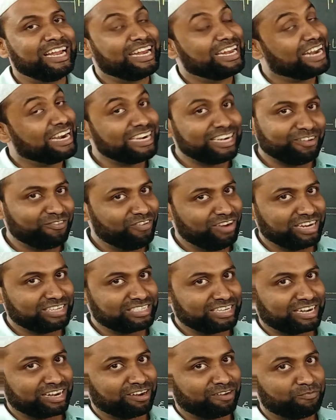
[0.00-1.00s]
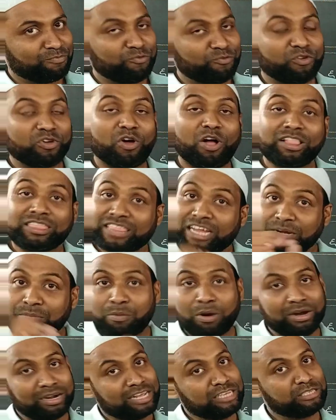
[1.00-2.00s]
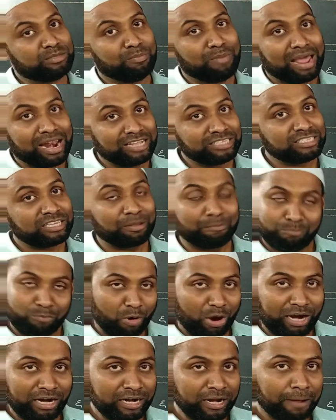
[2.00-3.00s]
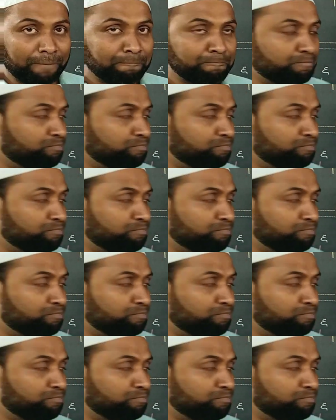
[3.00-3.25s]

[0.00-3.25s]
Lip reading: null deflection. We call that point as balancing point,